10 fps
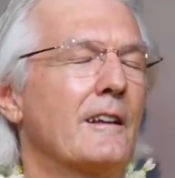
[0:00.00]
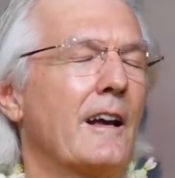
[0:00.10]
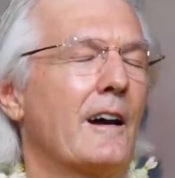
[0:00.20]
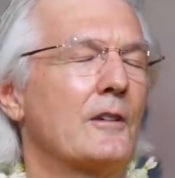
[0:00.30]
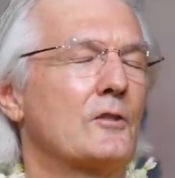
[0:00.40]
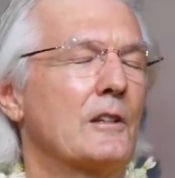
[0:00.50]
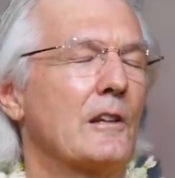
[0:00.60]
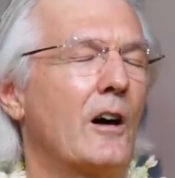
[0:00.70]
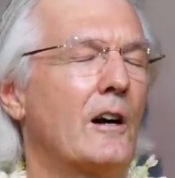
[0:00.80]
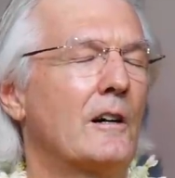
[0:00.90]
How she
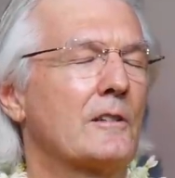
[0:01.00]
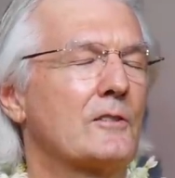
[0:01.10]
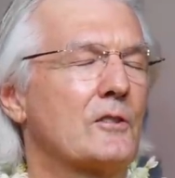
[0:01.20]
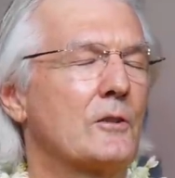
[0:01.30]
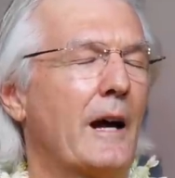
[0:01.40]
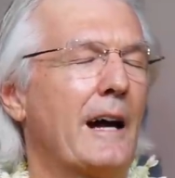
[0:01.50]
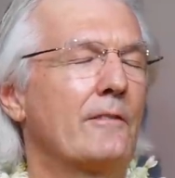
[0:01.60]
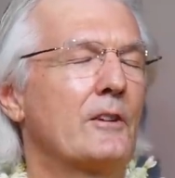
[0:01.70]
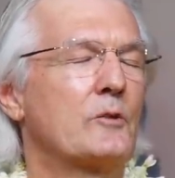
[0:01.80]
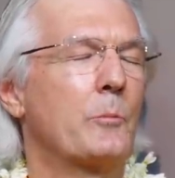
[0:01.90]
longs to
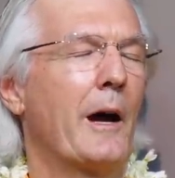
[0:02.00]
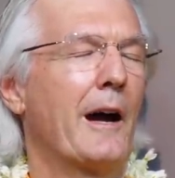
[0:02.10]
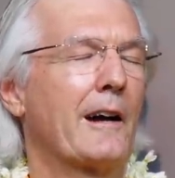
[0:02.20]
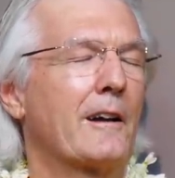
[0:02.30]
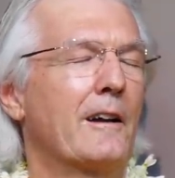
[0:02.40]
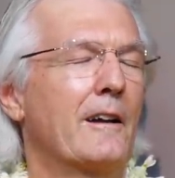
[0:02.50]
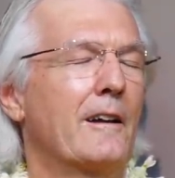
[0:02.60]
have us back